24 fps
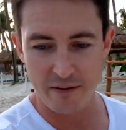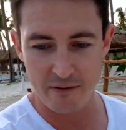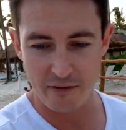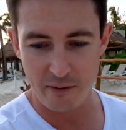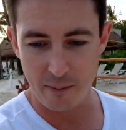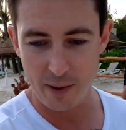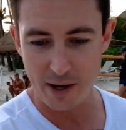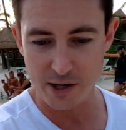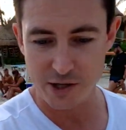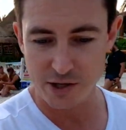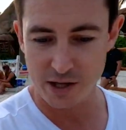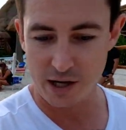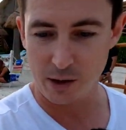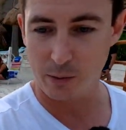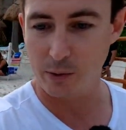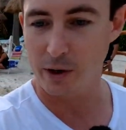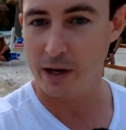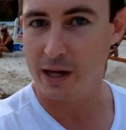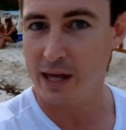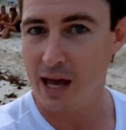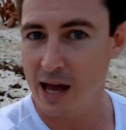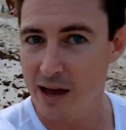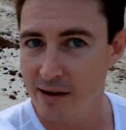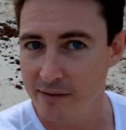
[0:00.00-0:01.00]
information that I
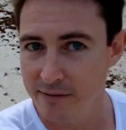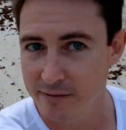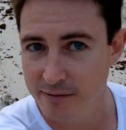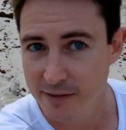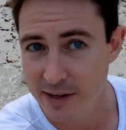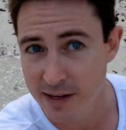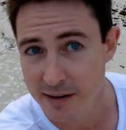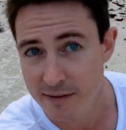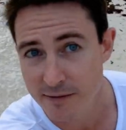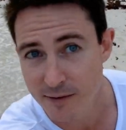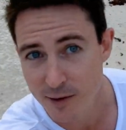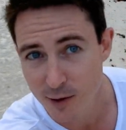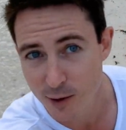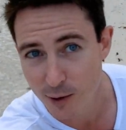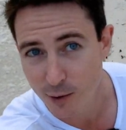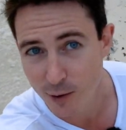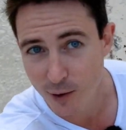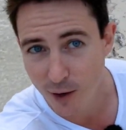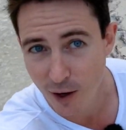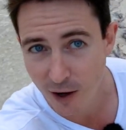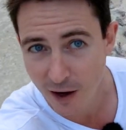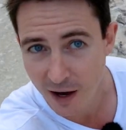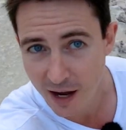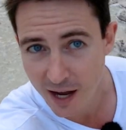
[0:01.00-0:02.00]
want to give you
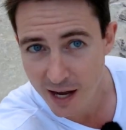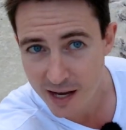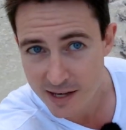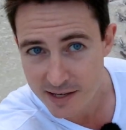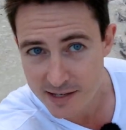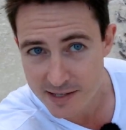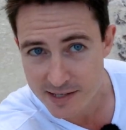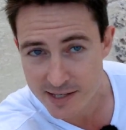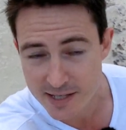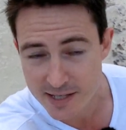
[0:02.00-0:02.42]
guys